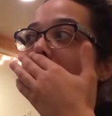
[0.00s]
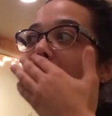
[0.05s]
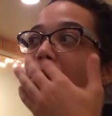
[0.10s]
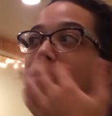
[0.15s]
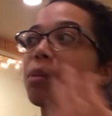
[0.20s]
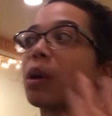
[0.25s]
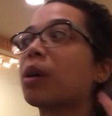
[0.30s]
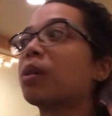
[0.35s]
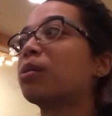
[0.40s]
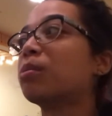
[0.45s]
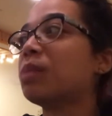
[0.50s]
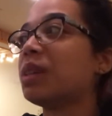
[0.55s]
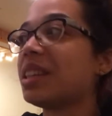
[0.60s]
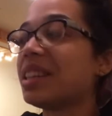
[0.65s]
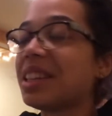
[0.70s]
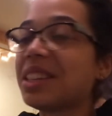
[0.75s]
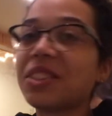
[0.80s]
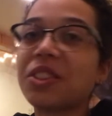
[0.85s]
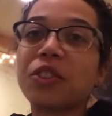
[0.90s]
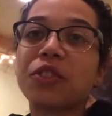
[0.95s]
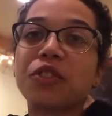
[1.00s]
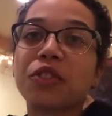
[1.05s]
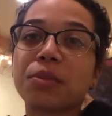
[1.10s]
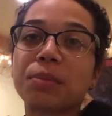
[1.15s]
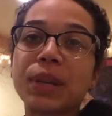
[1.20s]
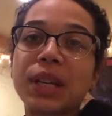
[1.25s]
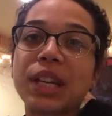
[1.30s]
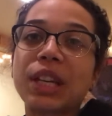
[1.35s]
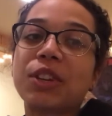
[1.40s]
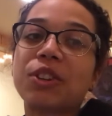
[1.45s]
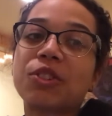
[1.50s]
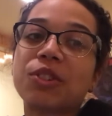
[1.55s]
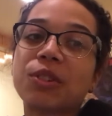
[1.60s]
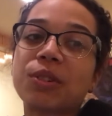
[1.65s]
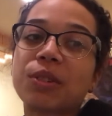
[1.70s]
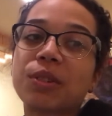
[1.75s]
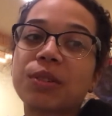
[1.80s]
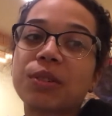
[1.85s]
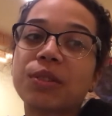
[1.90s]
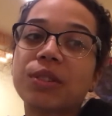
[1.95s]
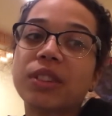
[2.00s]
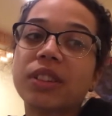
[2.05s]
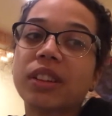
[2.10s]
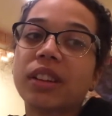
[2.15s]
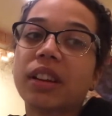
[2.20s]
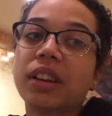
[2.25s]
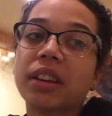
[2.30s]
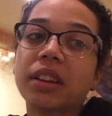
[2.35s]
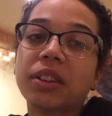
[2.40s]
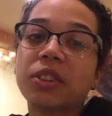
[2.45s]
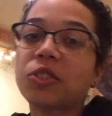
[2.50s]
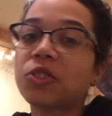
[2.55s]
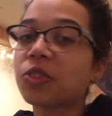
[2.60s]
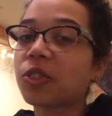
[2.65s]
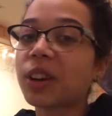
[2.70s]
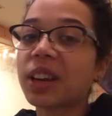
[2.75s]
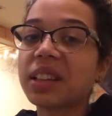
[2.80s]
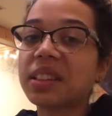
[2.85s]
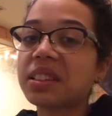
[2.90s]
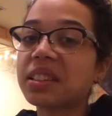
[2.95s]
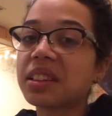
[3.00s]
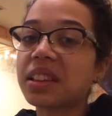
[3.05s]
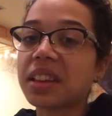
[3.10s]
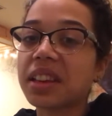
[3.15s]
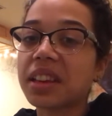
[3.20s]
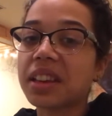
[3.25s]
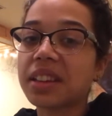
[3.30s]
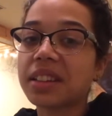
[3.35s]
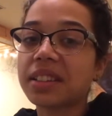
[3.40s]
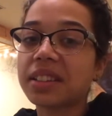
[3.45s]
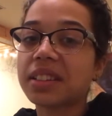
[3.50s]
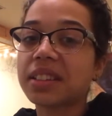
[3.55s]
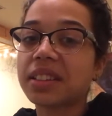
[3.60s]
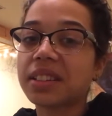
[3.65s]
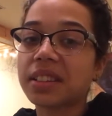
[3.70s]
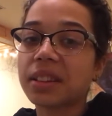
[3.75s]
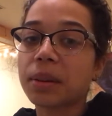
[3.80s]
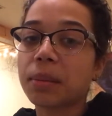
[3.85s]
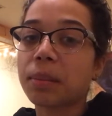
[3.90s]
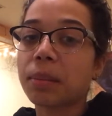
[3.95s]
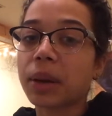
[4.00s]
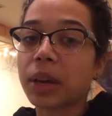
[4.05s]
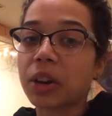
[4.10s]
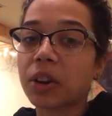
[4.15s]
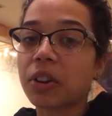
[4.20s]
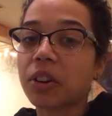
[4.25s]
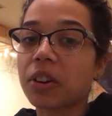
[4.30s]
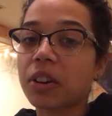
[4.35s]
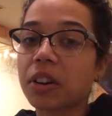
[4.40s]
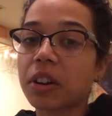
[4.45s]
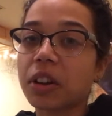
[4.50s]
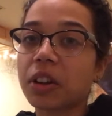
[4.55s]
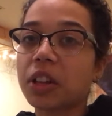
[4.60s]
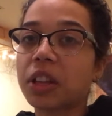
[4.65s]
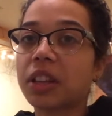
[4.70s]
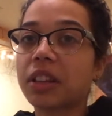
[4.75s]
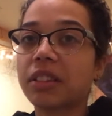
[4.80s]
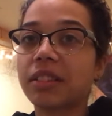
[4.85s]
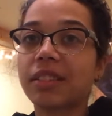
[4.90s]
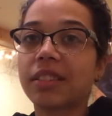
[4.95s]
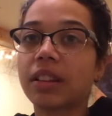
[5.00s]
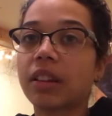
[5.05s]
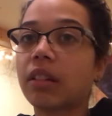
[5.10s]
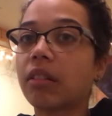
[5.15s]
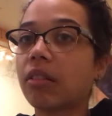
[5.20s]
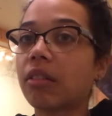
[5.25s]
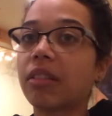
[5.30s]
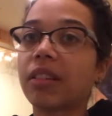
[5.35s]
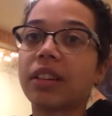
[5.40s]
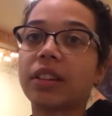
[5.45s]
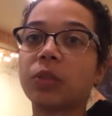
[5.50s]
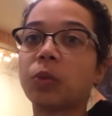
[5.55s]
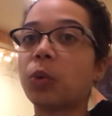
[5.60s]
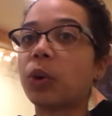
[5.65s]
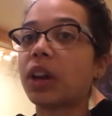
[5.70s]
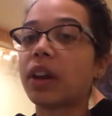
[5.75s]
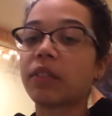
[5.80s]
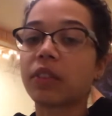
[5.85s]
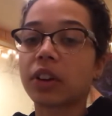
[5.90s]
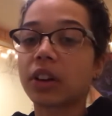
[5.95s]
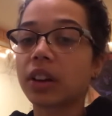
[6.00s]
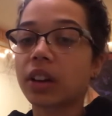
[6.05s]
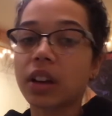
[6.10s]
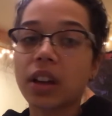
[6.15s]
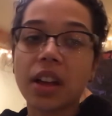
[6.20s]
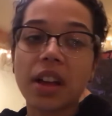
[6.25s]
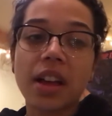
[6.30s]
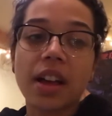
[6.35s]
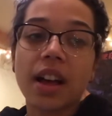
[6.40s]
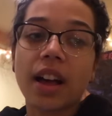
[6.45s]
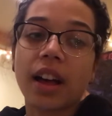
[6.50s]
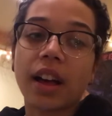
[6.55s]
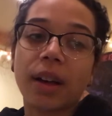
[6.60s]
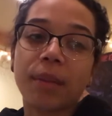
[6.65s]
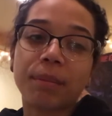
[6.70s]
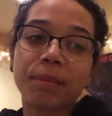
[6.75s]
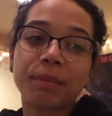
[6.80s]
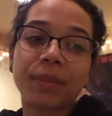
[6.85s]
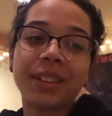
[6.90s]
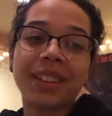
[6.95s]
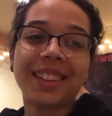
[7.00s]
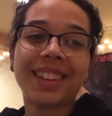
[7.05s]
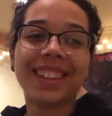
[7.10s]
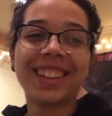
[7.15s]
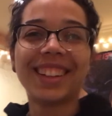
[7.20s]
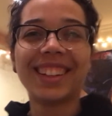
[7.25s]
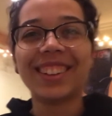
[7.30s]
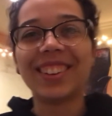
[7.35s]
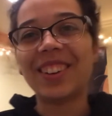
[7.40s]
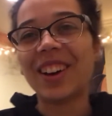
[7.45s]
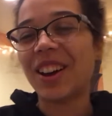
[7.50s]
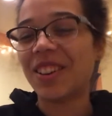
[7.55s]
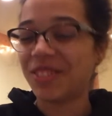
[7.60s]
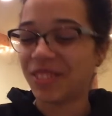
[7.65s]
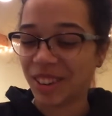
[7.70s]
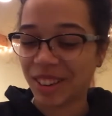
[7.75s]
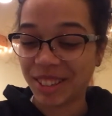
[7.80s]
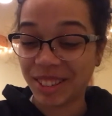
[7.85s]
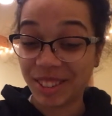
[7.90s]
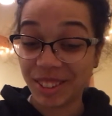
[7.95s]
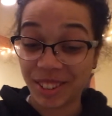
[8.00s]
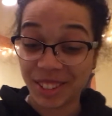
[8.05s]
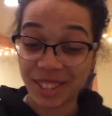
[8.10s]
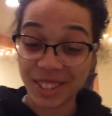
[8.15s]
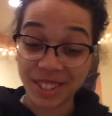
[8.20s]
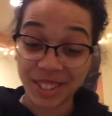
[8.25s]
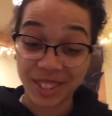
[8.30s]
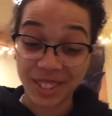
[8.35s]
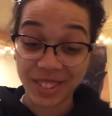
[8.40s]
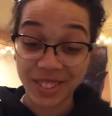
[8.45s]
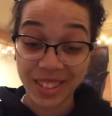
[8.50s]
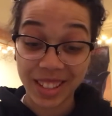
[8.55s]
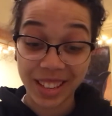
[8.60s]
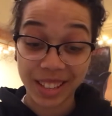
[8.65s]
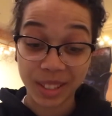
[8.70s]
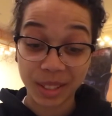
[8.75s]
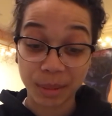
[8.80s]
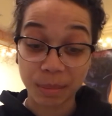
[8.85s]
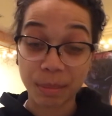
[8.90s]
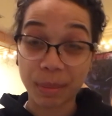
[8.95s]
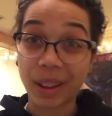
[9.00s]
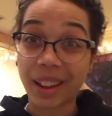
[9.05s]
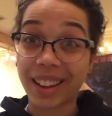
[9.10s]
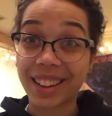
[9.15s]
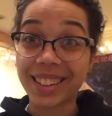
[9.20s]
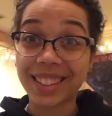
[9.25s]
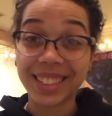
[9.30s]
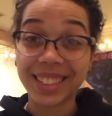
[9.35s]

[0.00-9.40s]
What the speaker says: probably be easier for me to like translate better, whatever, however I'm gonna do this. But